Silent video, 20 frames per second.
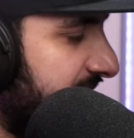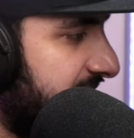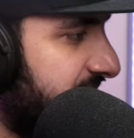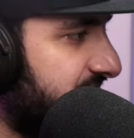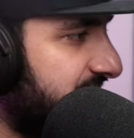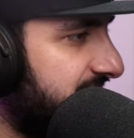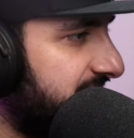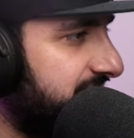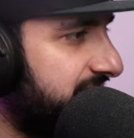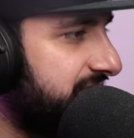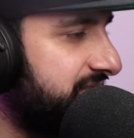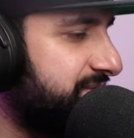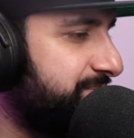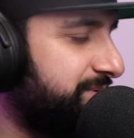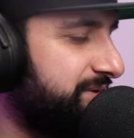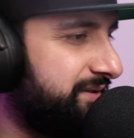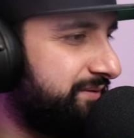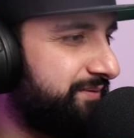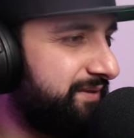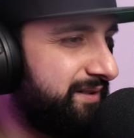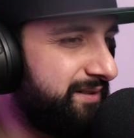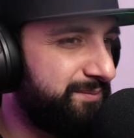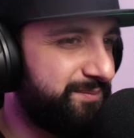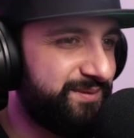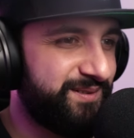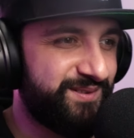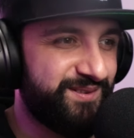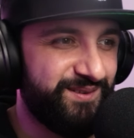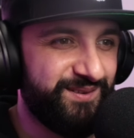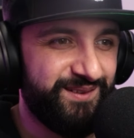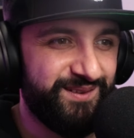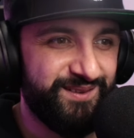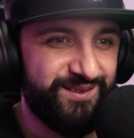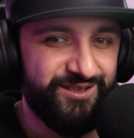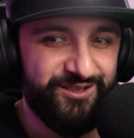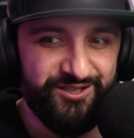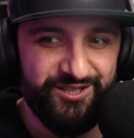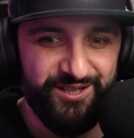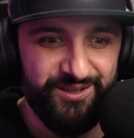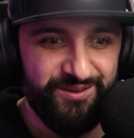try and get Spotify up because the the
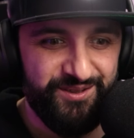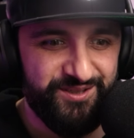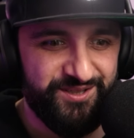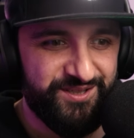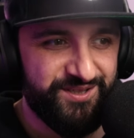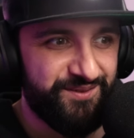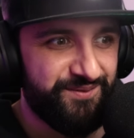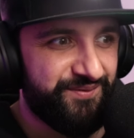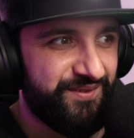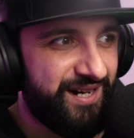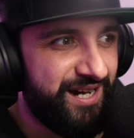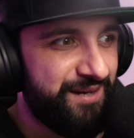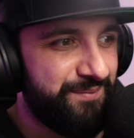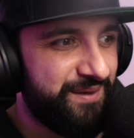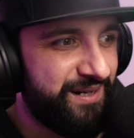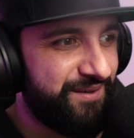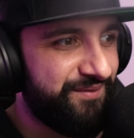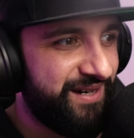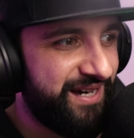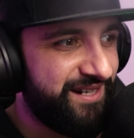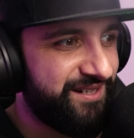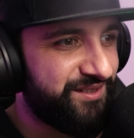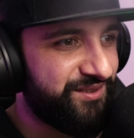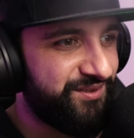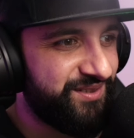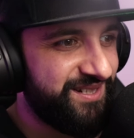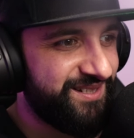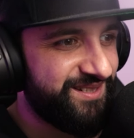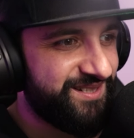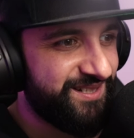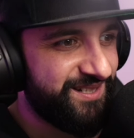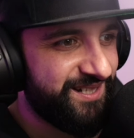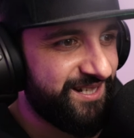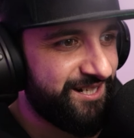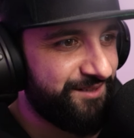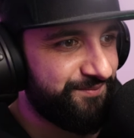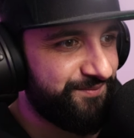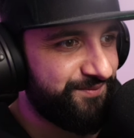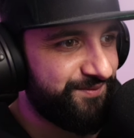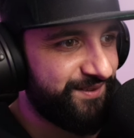tunage is the vibe, and I've had a green tea and
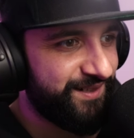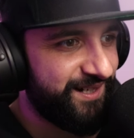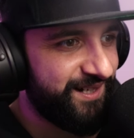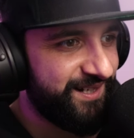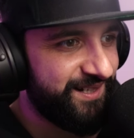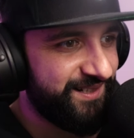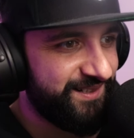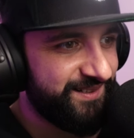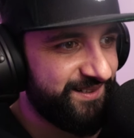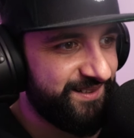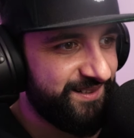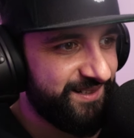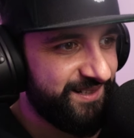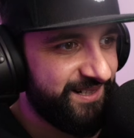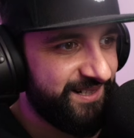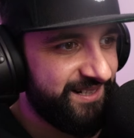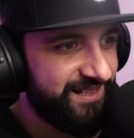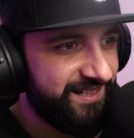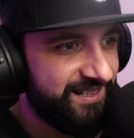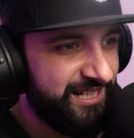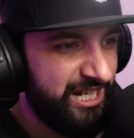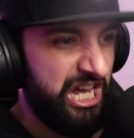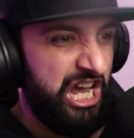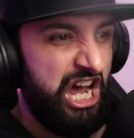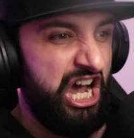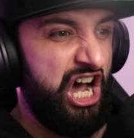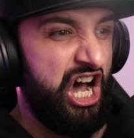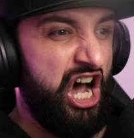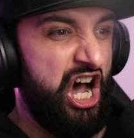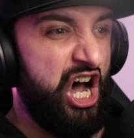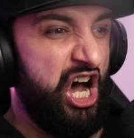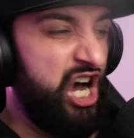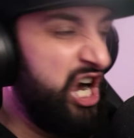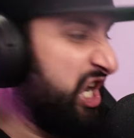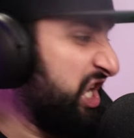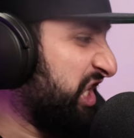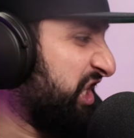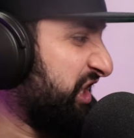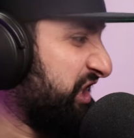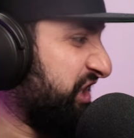I'm flying.
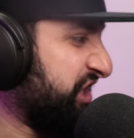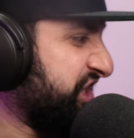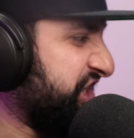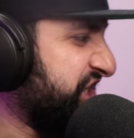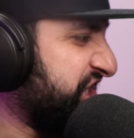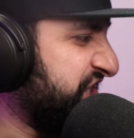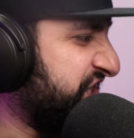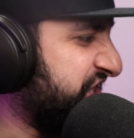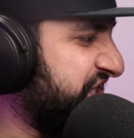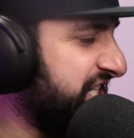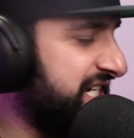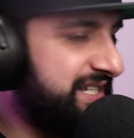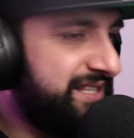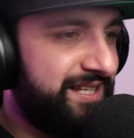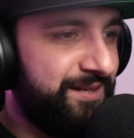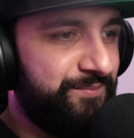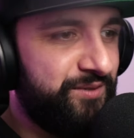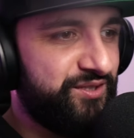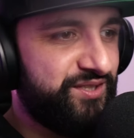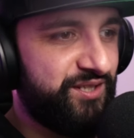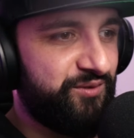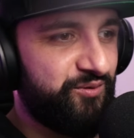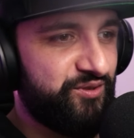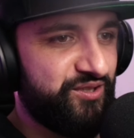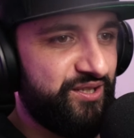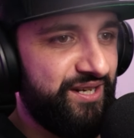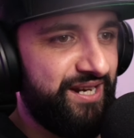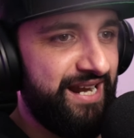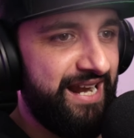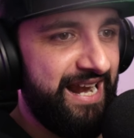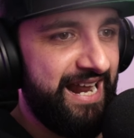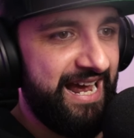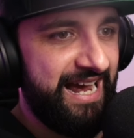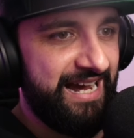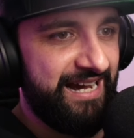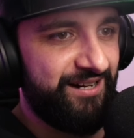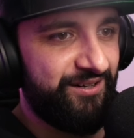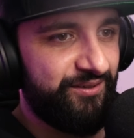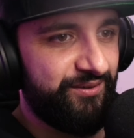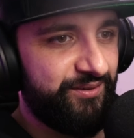Oh shit! That music was
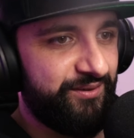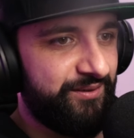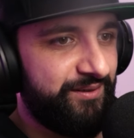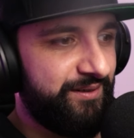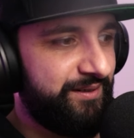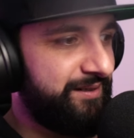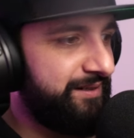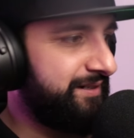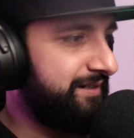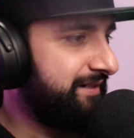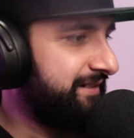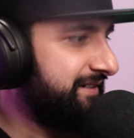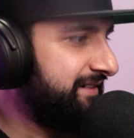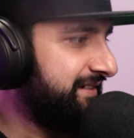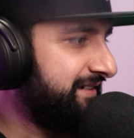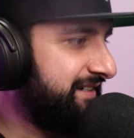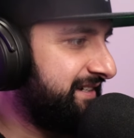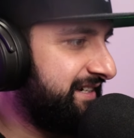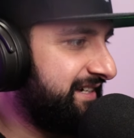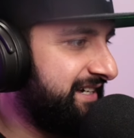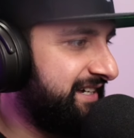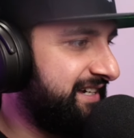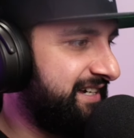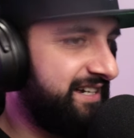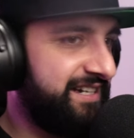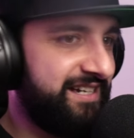loud.